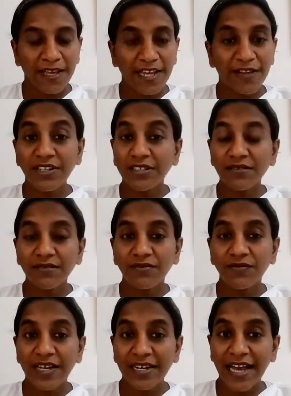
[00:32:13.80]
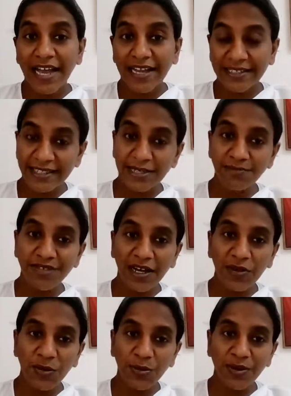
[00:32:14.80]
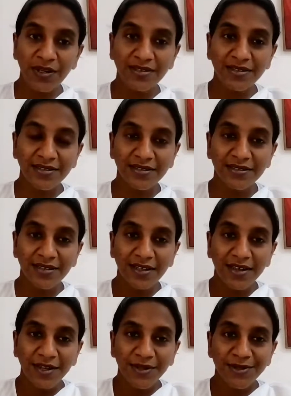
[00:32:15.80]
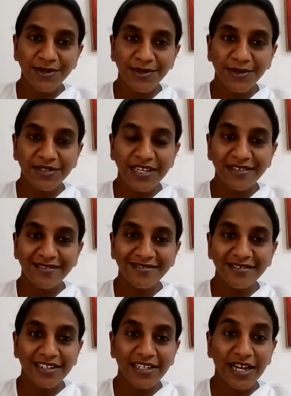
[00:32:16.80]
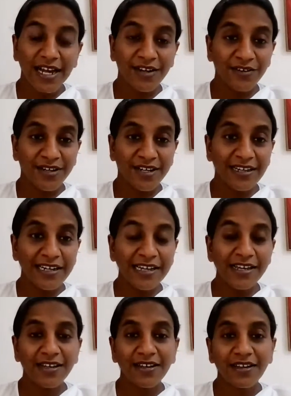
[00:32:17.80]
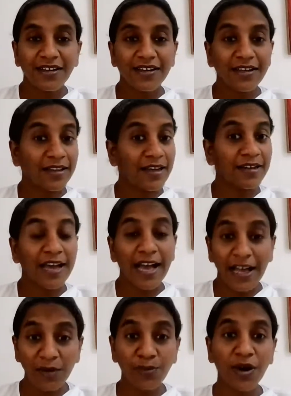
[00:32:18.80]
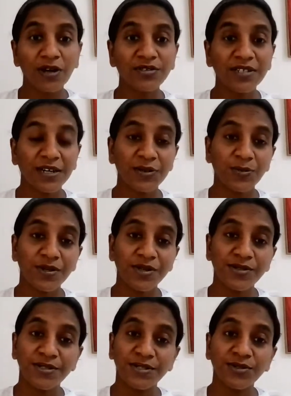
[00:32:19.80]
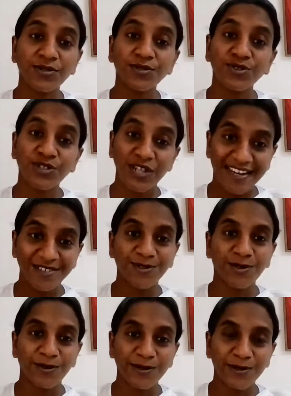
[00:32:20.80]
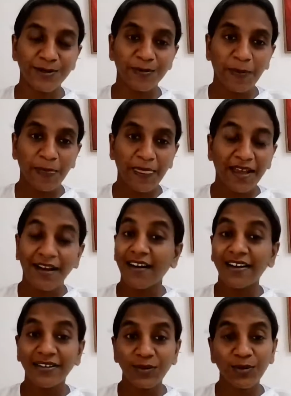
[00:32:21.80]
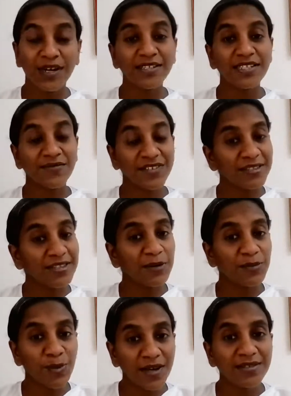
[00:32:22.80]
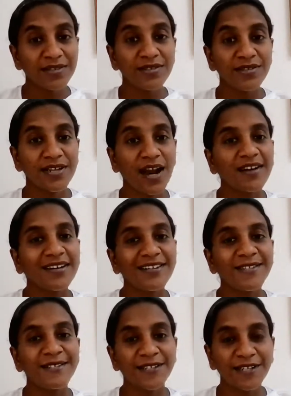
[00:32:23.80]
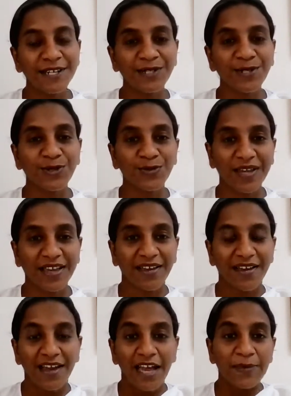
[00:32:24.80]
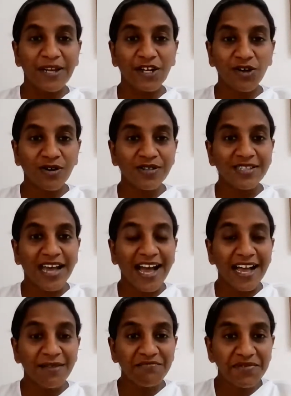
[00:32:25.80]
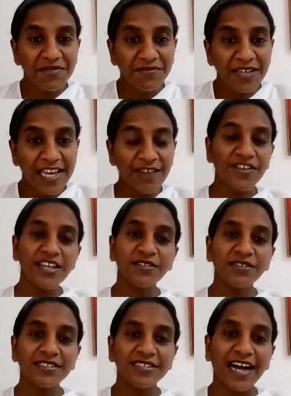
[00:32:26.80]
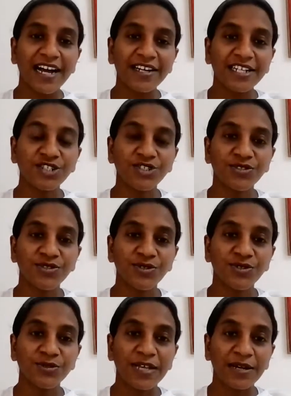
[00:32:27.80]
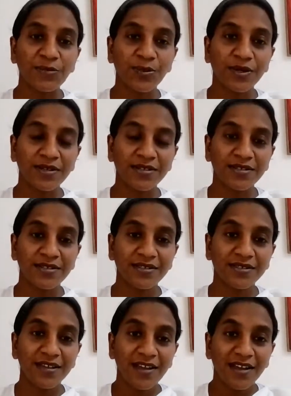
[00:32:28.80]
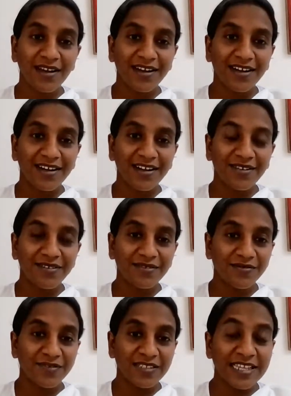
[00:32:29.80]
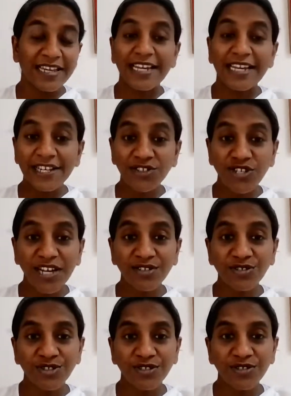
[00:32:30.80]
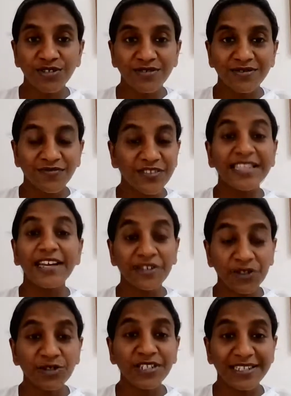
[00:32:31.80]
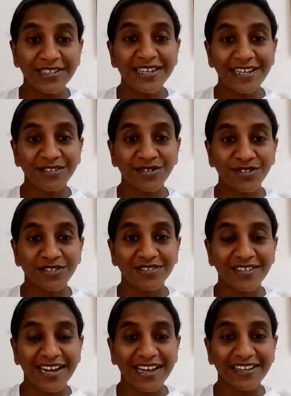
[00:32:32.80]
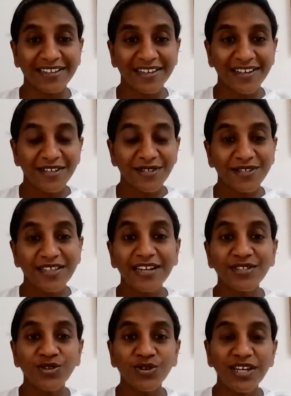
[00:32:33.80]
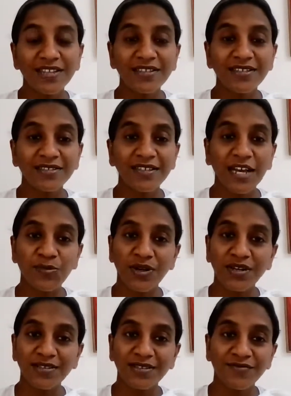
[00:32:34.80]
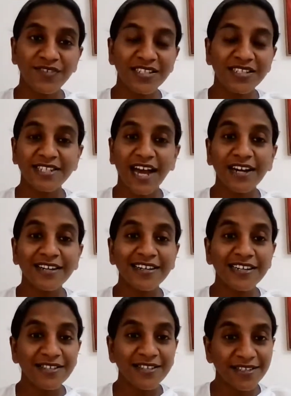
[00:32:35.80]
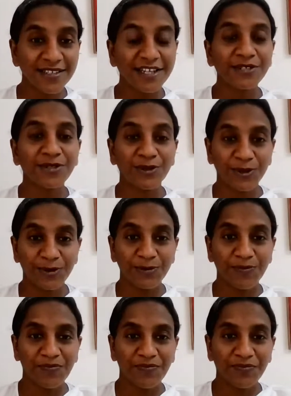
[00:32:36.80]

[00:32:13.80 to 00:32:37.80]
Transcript: Even when I accept the other person, so then I really can help out the other person to change also. Or otherwise, even that person start listening to me because I'm giving the directions to that person with an intention, with a good intention. Like, so that's the reason that person will start listening to you.